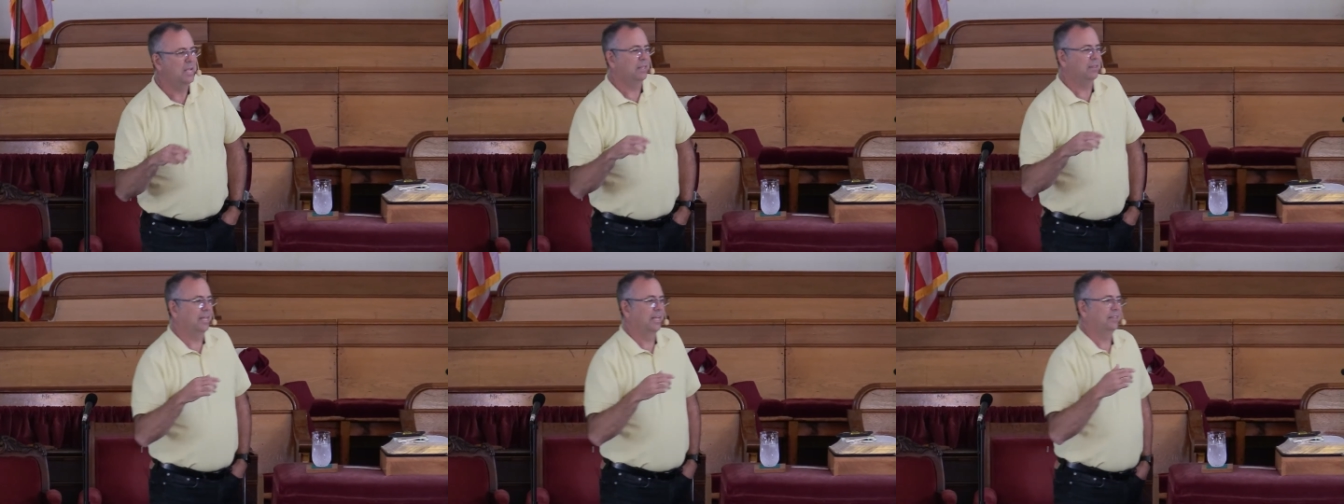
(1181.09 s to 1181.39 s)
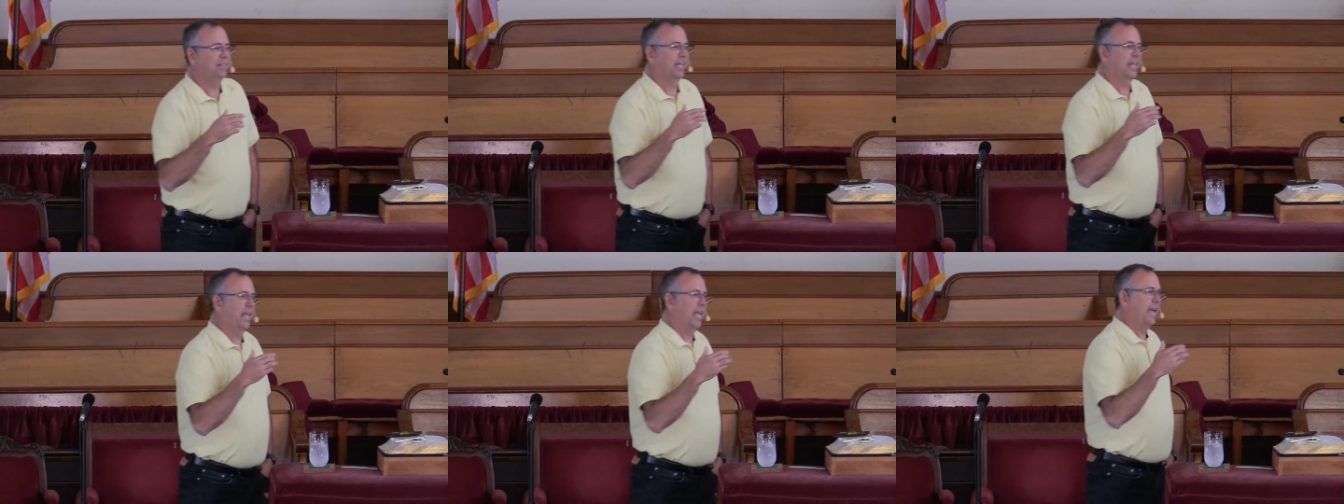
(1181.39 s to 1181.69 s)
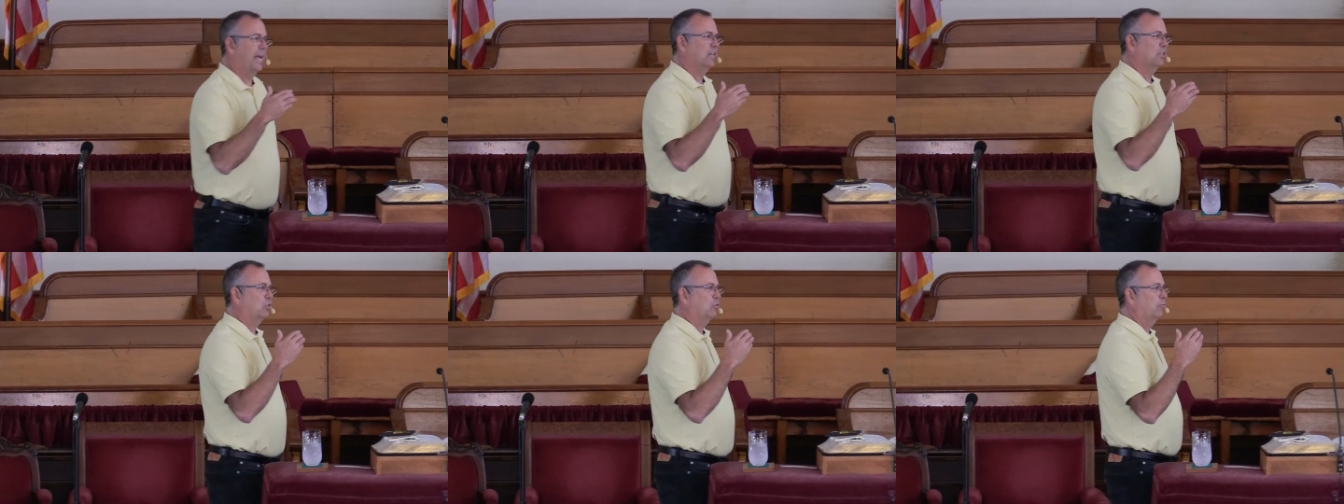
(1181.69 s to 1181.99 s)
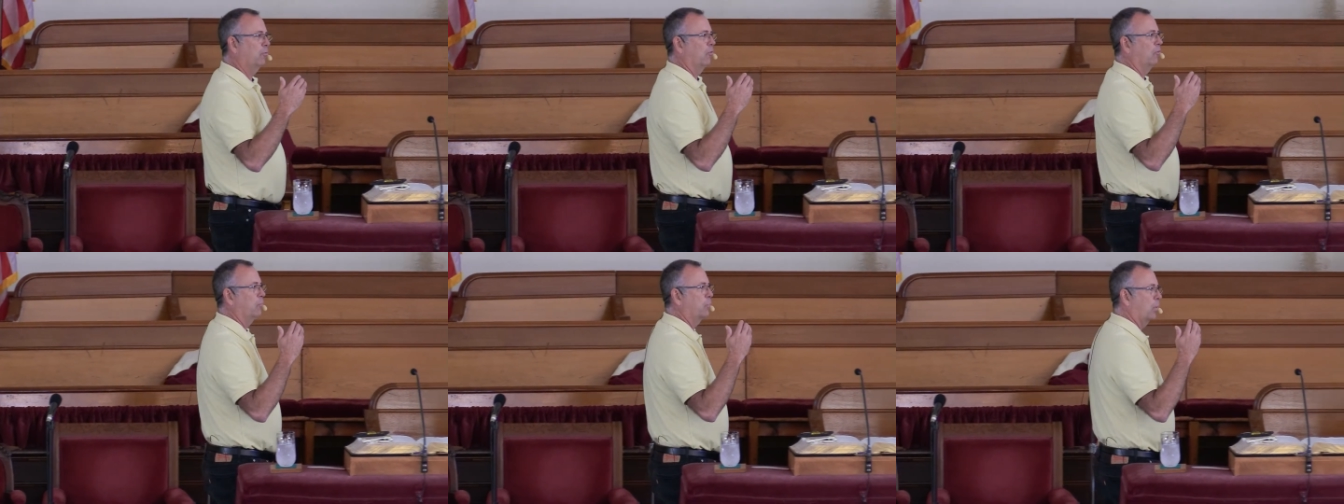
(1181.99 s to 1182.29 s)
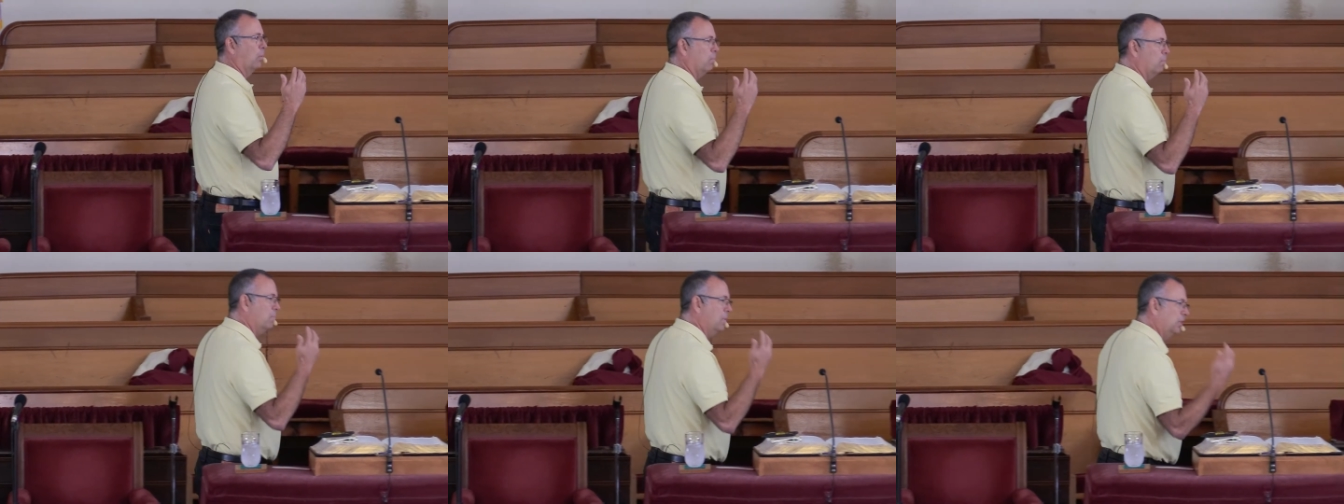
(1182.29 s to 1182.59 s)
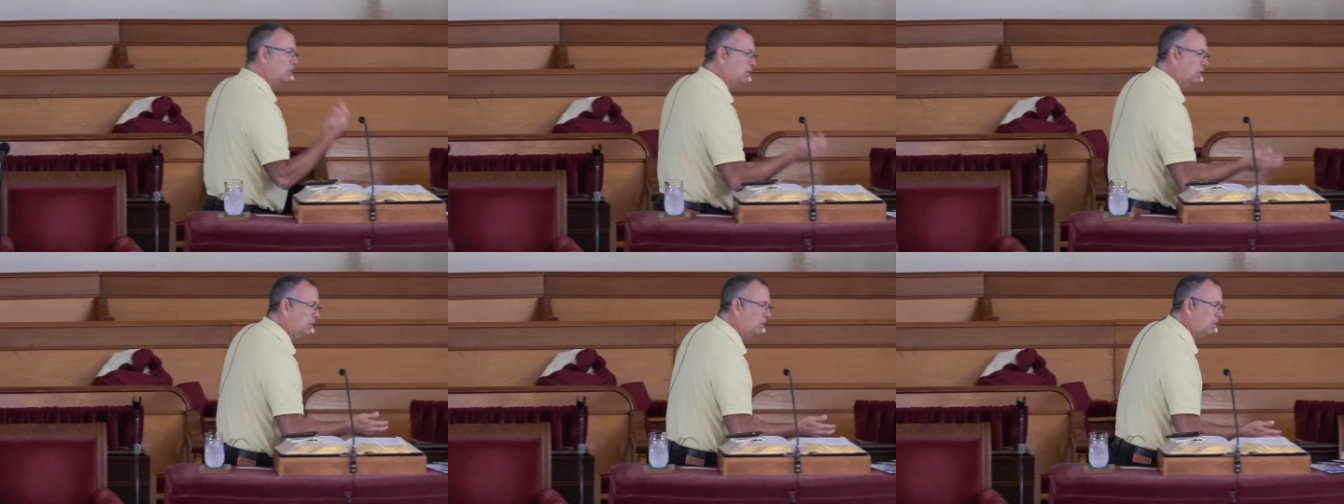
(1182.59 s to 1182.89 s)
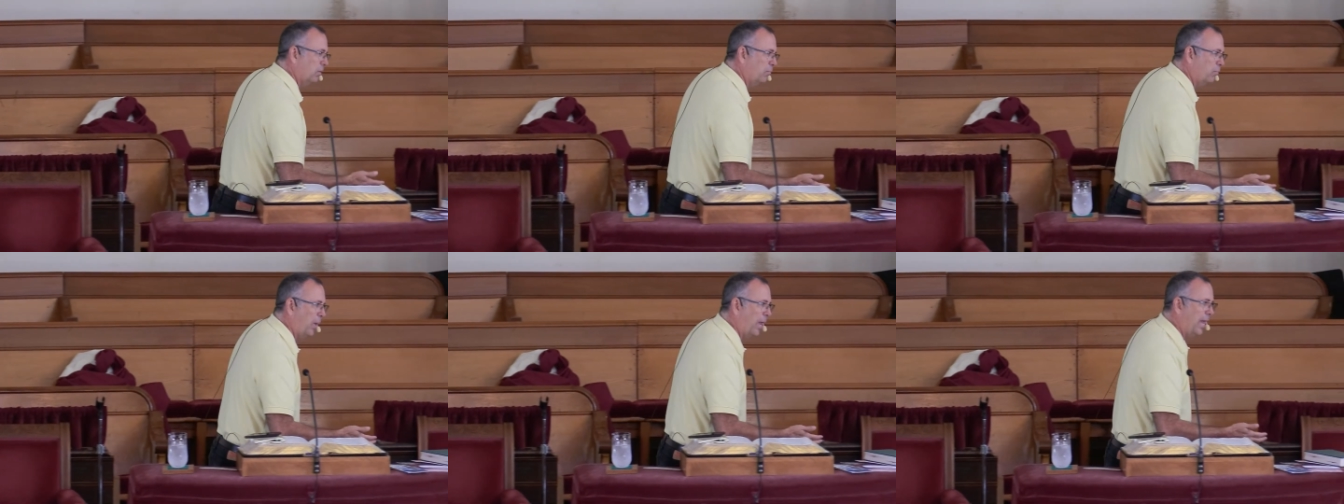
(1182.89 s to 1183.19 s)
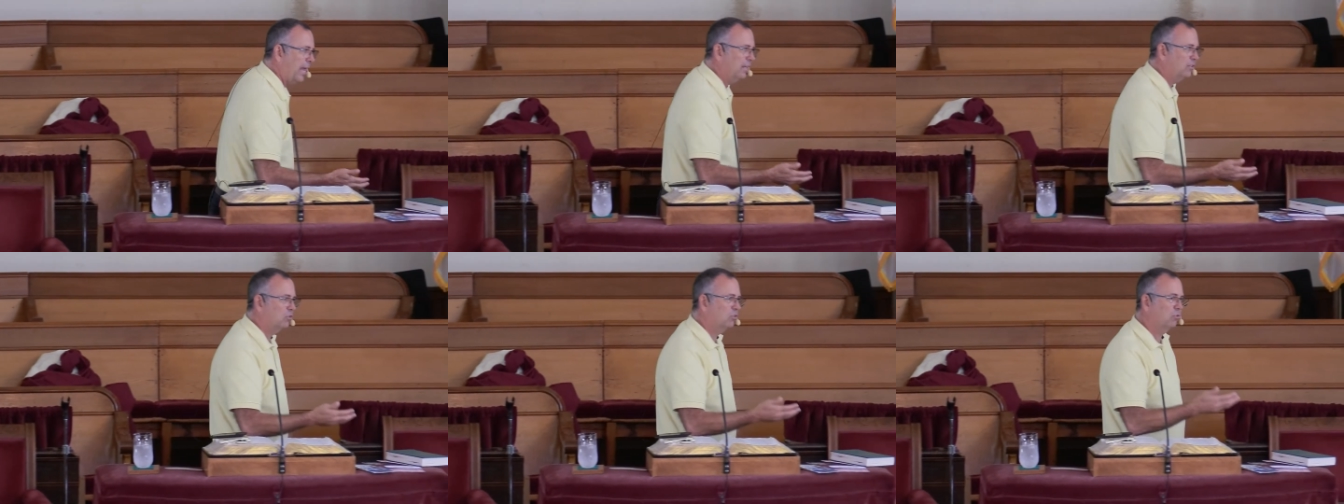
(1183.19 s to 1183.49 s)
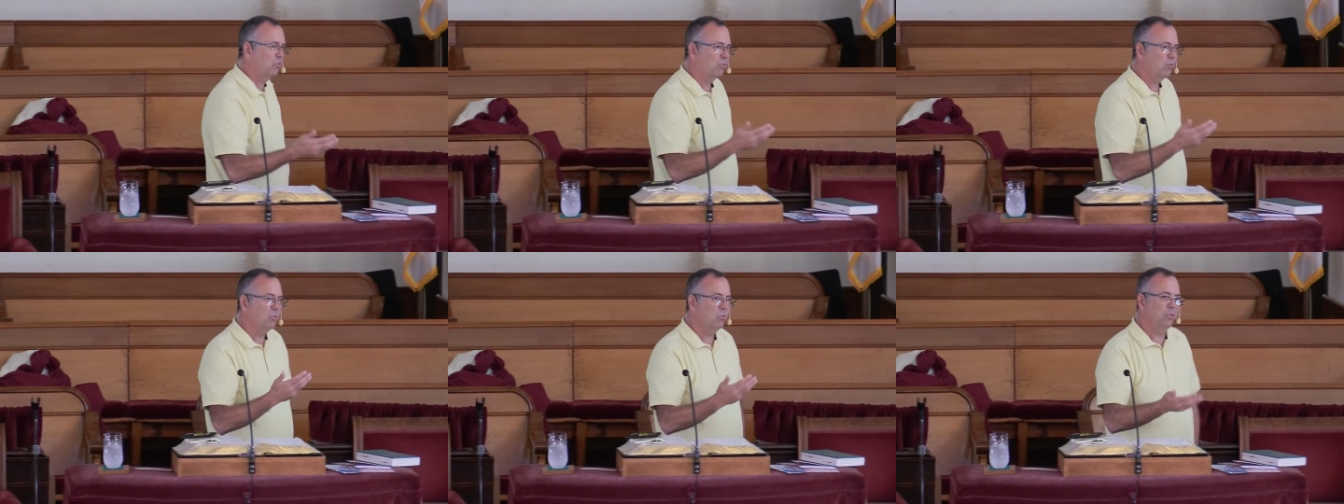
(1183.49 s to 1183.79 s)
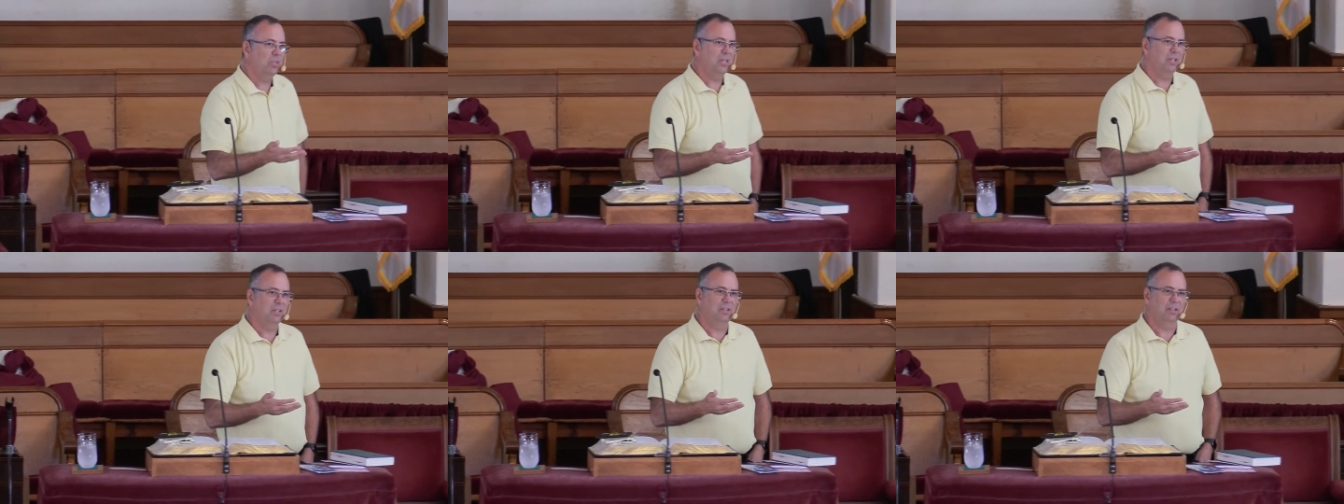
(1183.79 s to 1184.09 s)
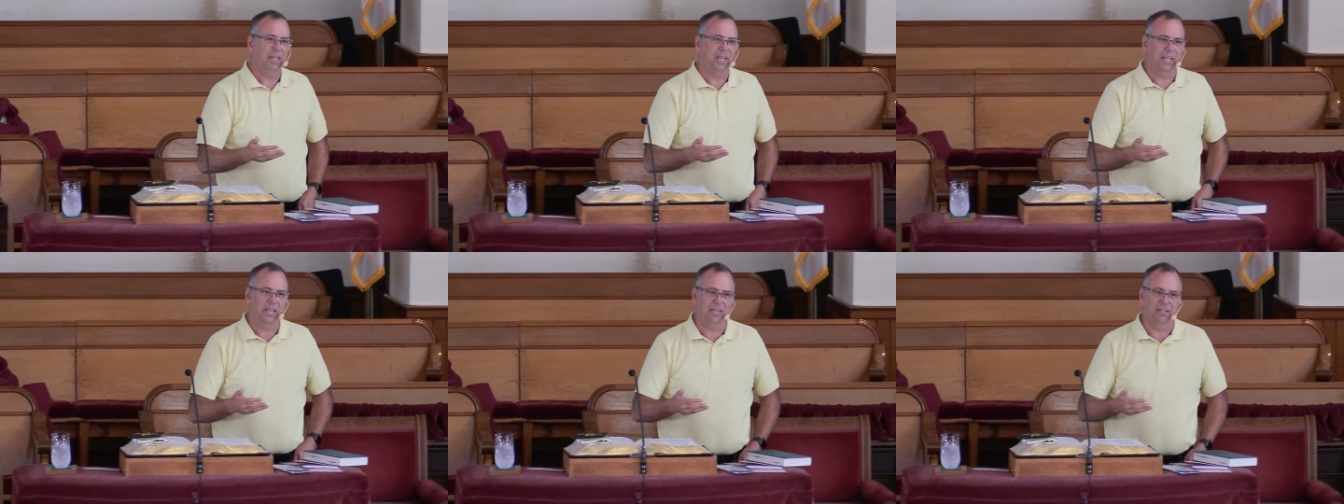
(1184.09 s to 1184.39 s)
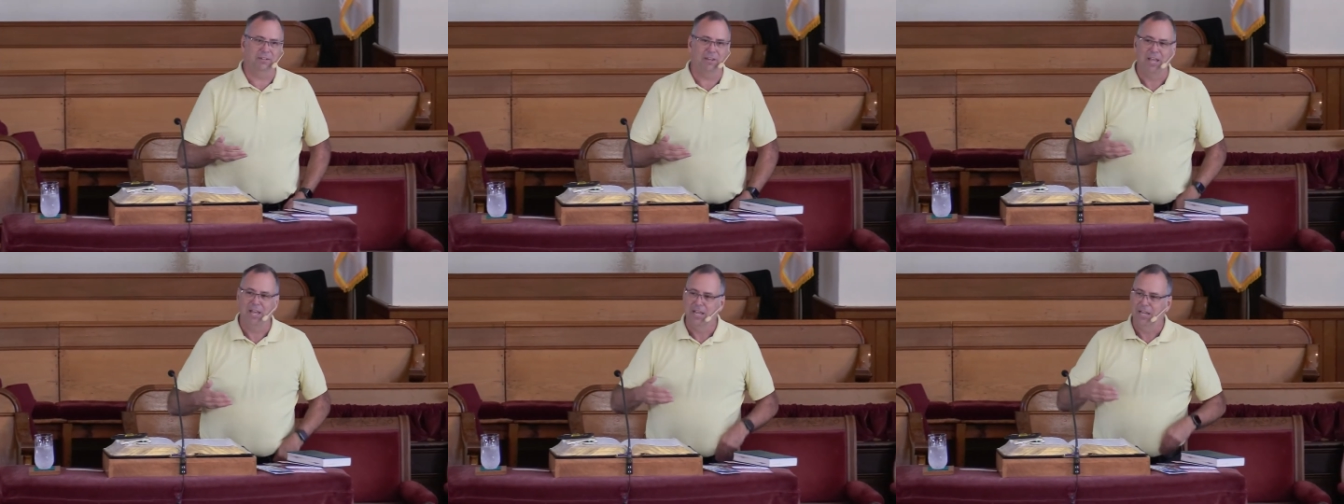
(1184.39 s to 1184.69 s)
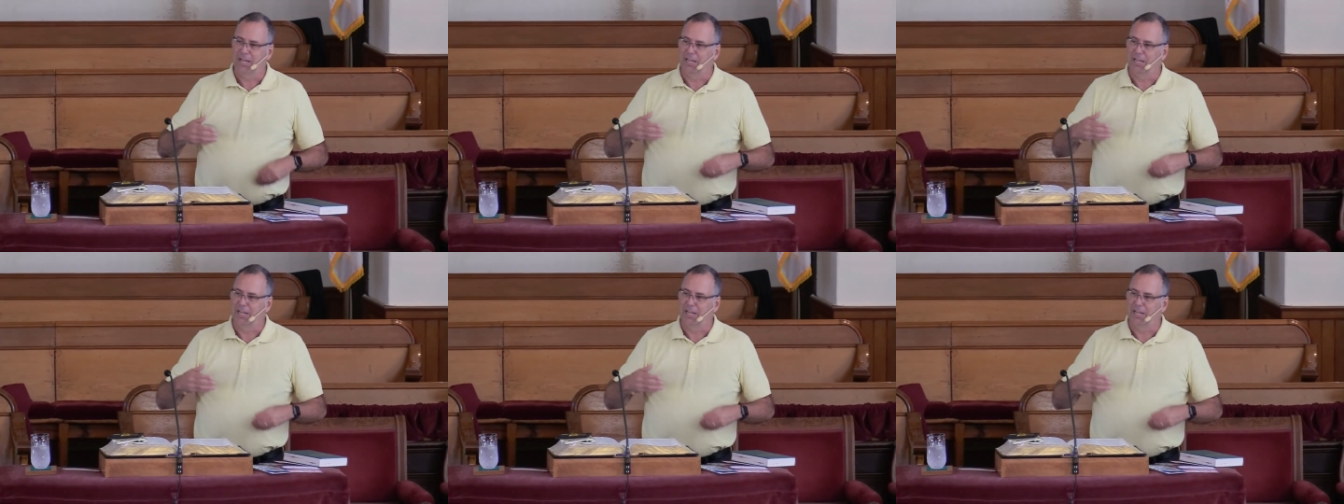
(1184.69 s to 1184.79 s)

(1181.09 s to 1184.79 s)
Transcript: that they asked for permission to pass through their land,